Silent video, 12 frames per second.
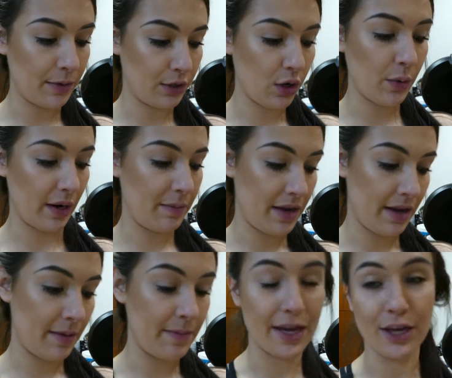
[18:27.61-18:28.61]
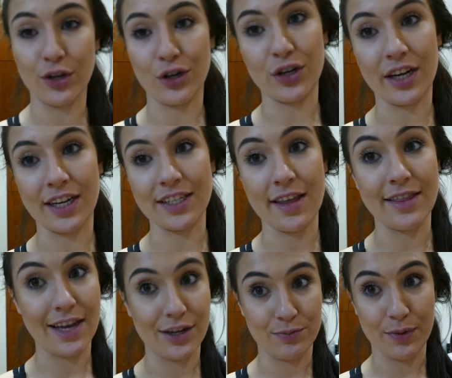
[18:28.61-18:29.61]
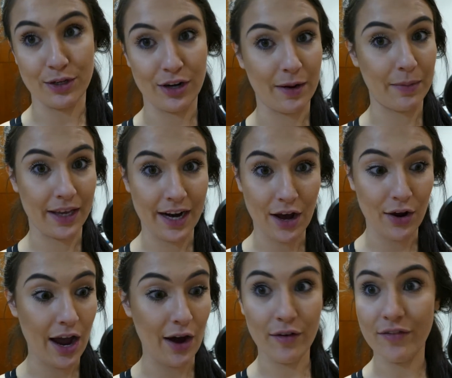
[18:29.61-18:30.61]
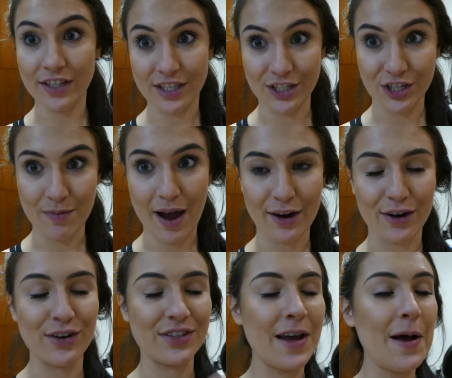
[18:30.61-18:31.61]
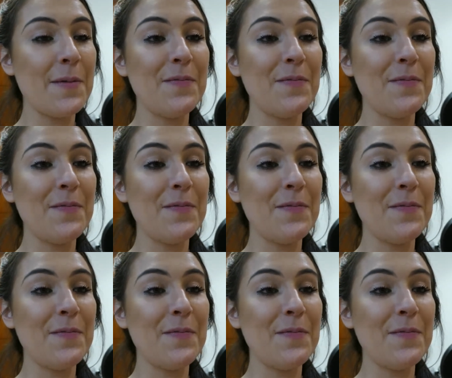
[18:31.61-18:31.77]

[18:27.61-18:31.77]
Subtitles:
You don't want to be making your ingredients and then be trying to plan out how it fits into your macros.